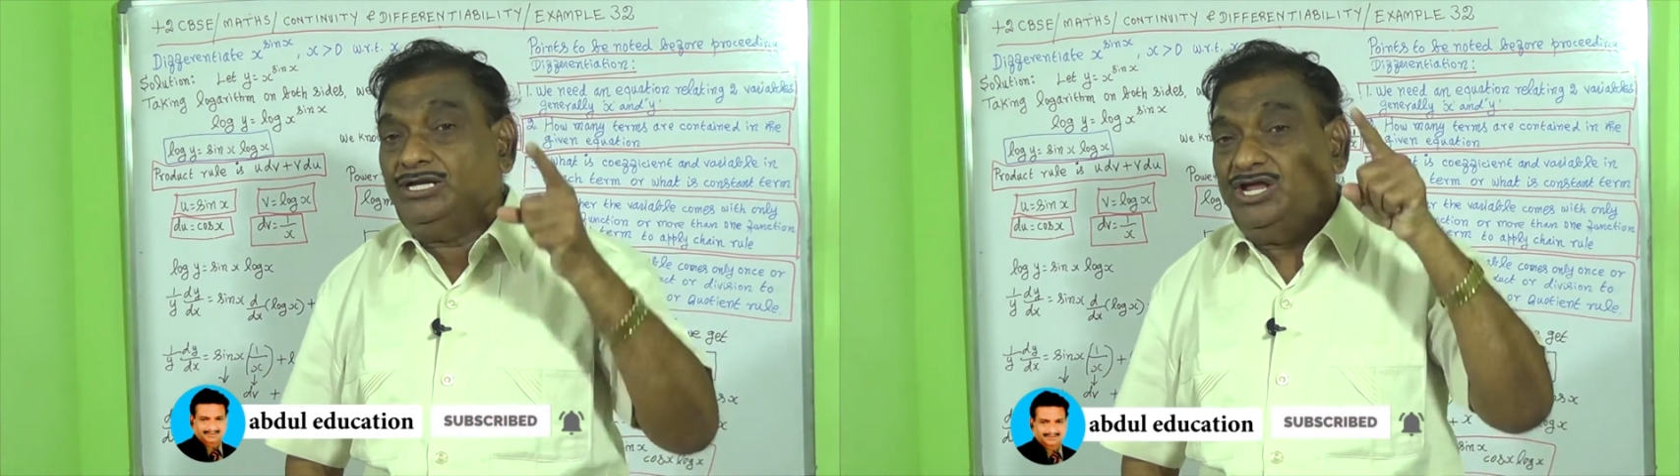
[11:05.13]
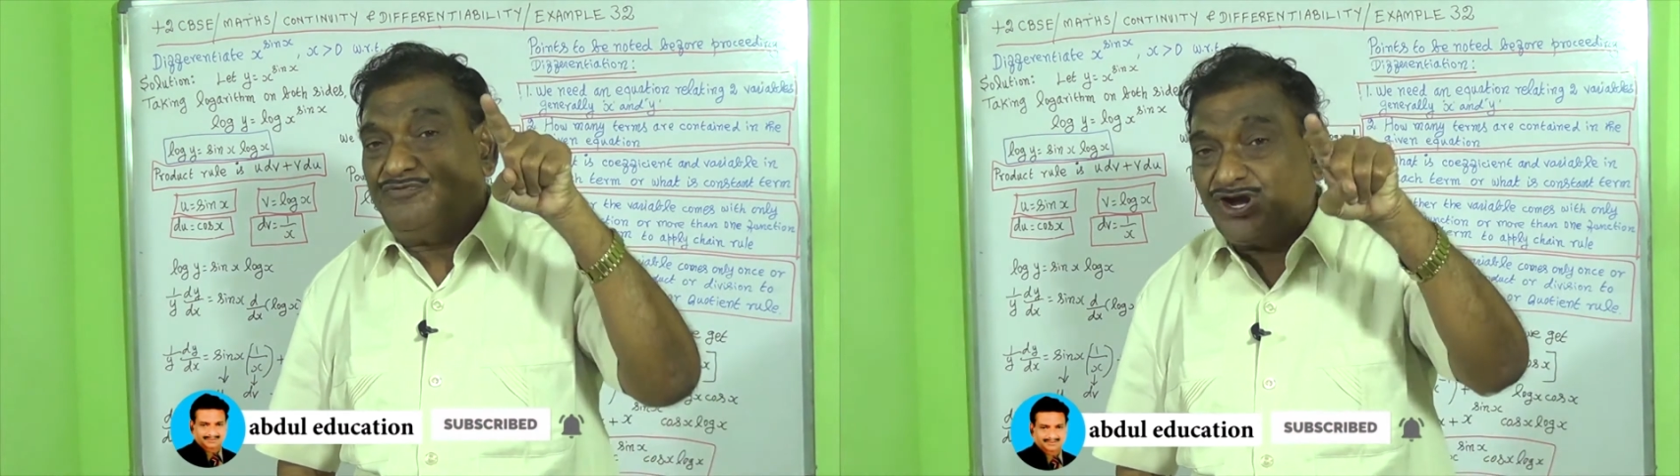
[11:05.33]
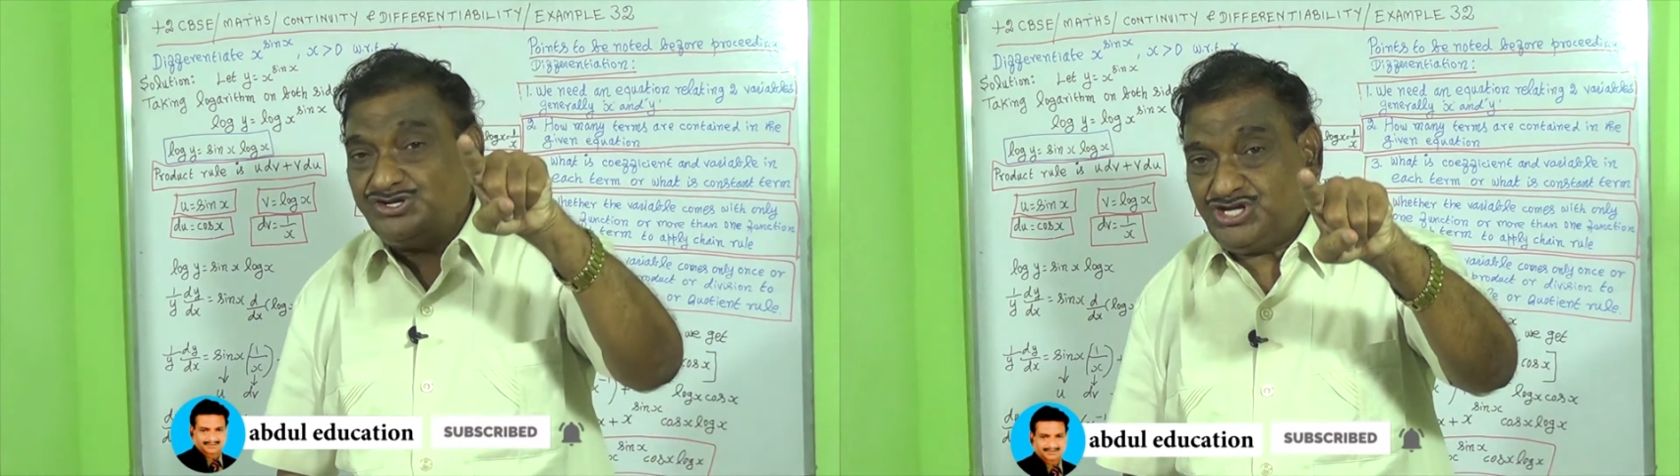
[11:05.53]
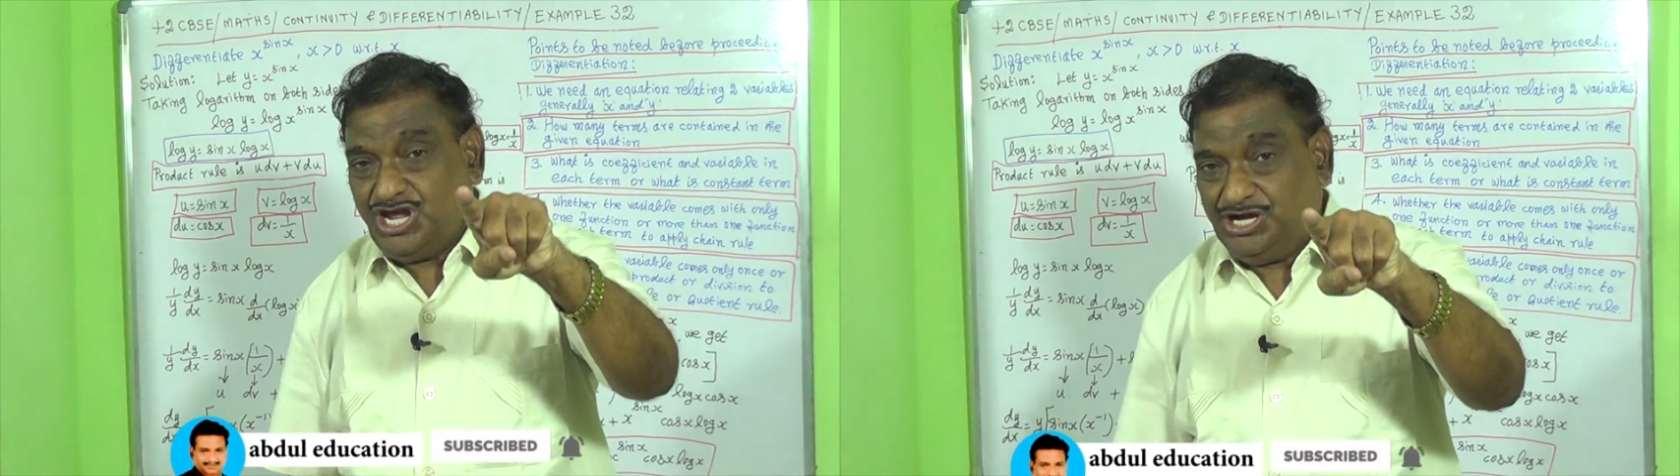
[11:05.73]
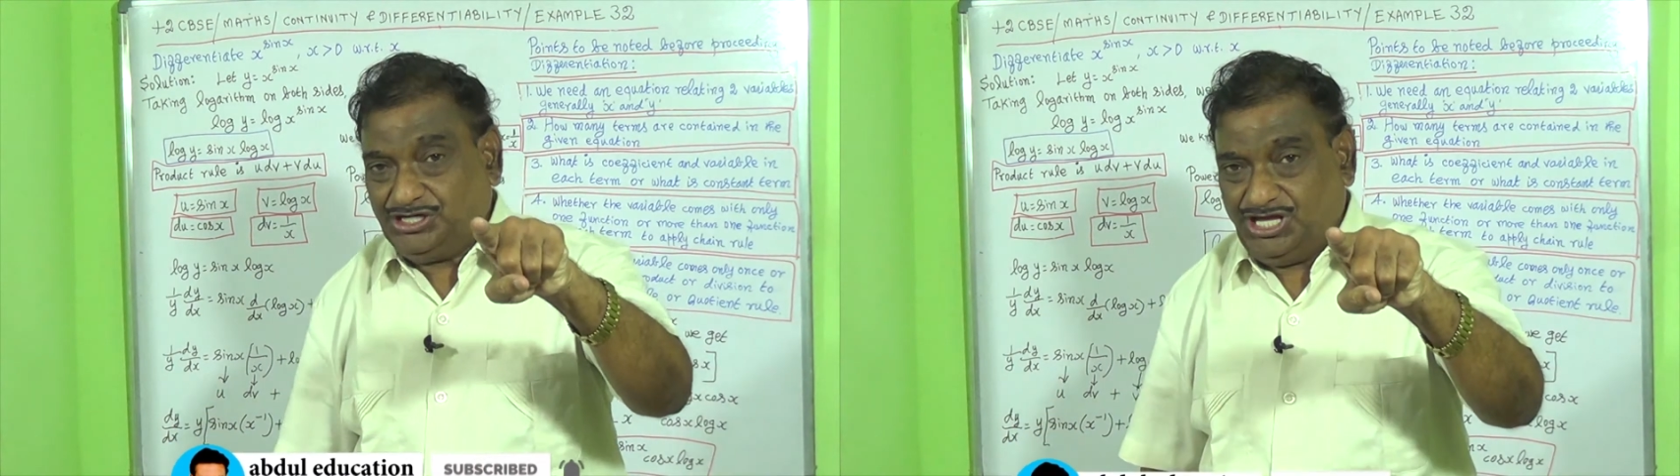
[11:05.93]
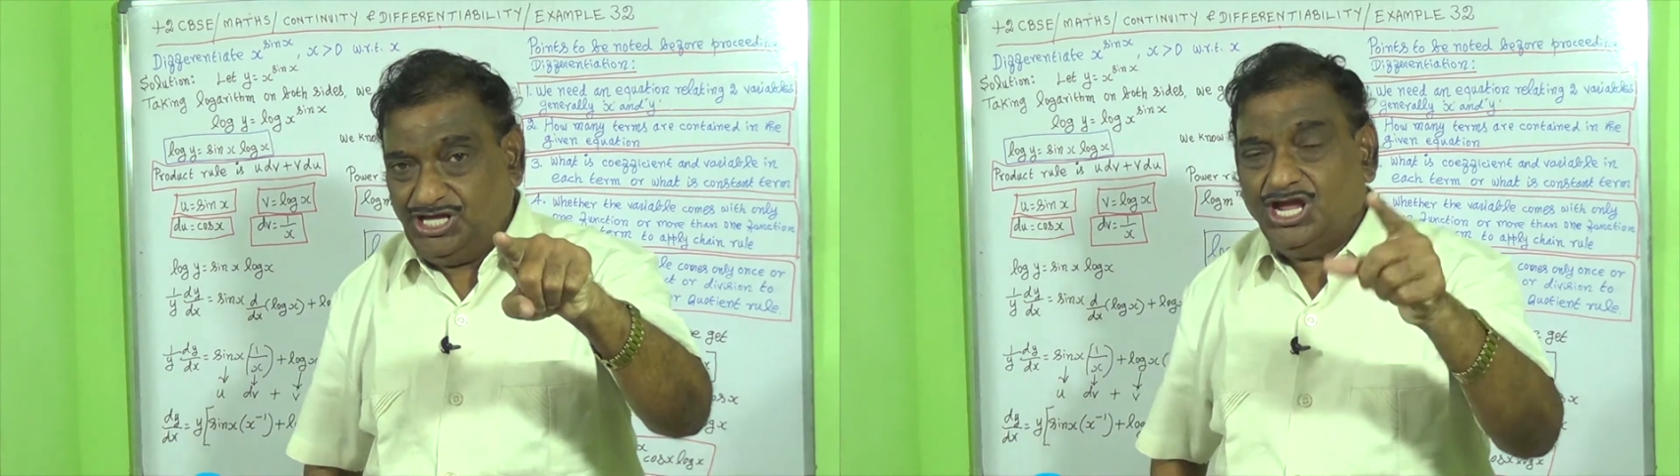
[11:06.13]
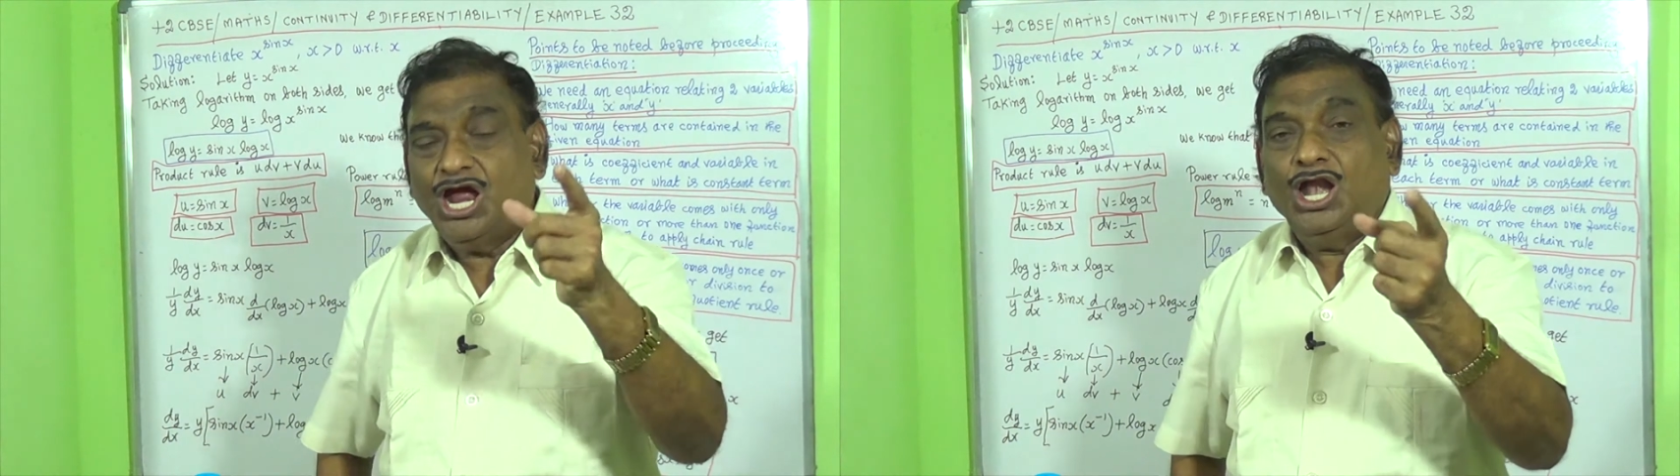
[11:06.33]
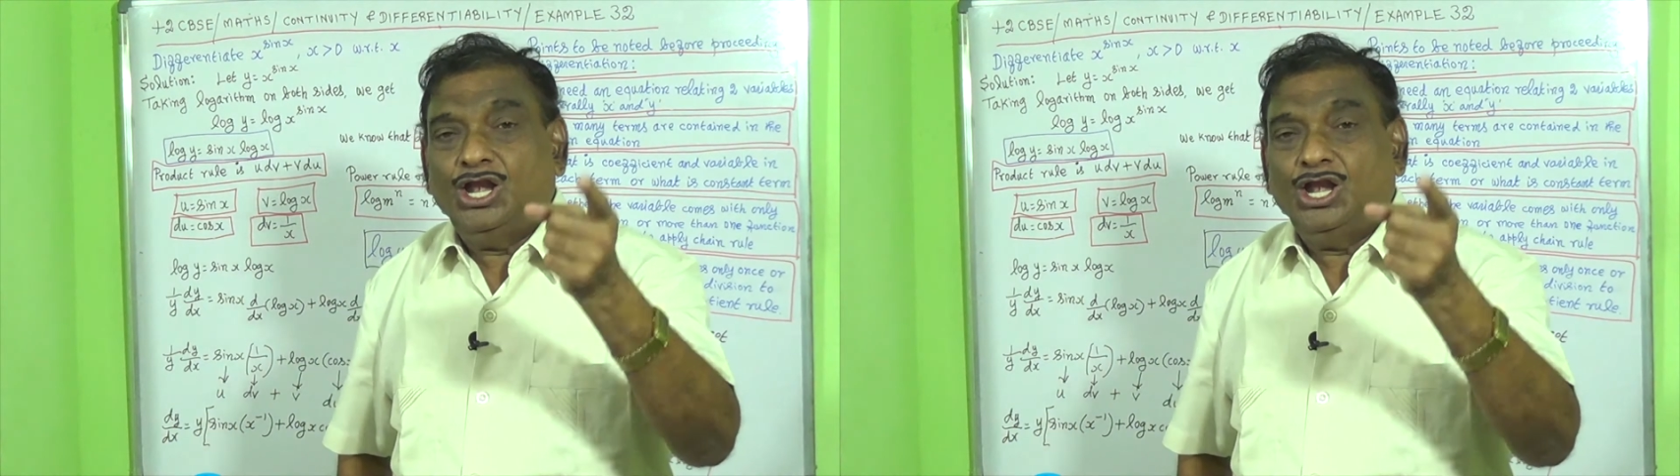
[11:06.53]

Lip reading: differentiating